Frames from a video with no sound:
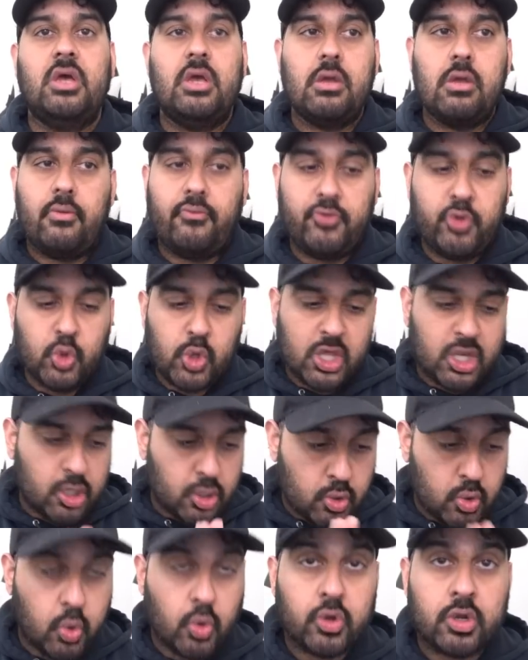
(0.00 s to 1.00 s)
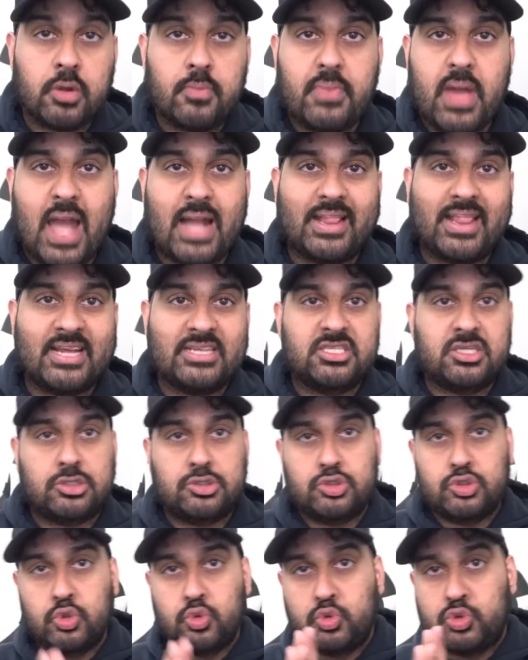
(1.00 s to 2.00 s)
If you get a cornerback that's a
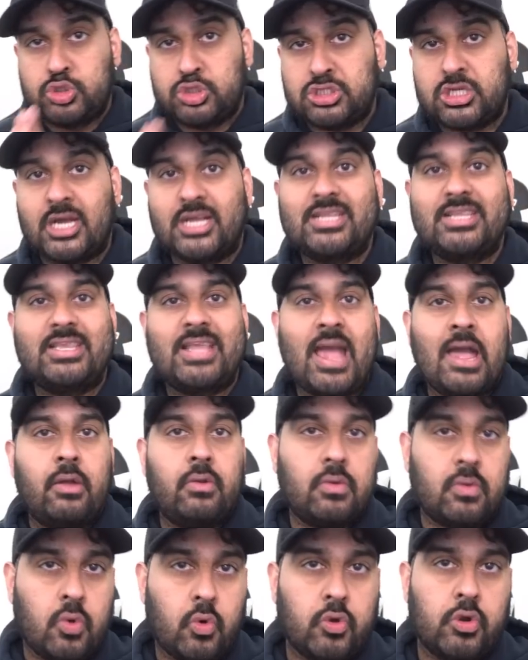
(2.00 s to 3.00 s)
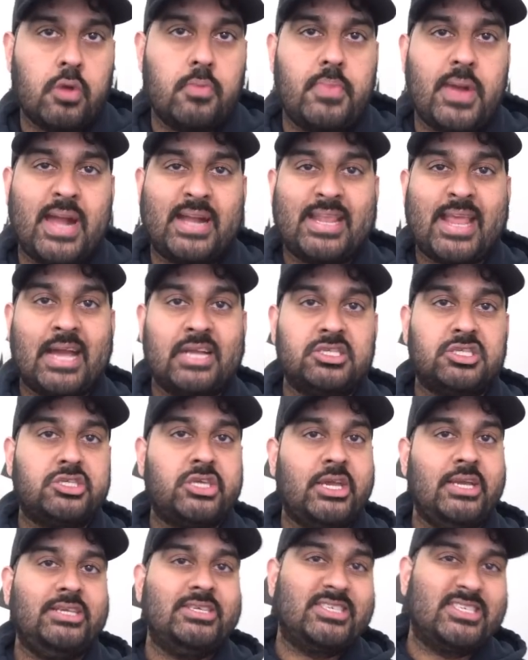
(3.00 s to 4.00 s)
true shutdown cornerback, that
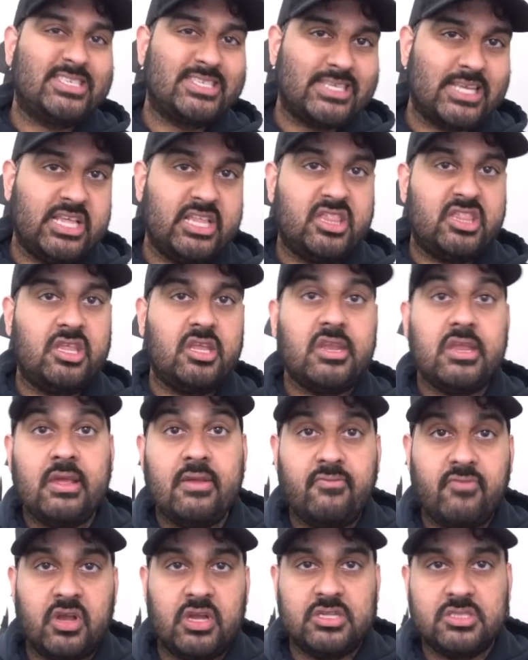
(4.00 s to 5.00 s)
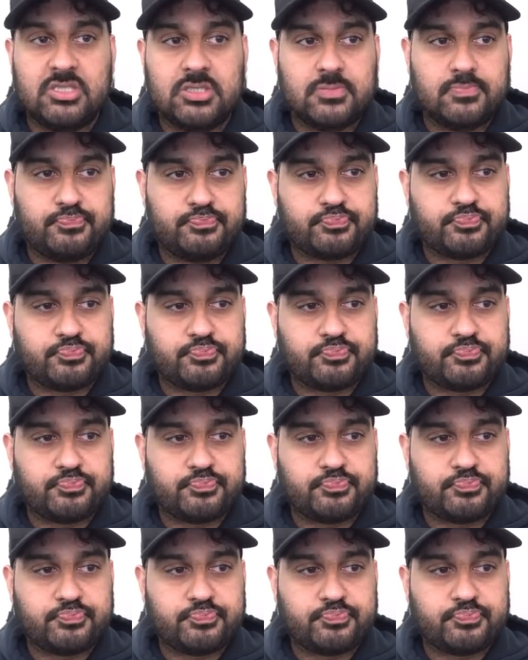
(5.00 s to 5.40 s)
changes the defense.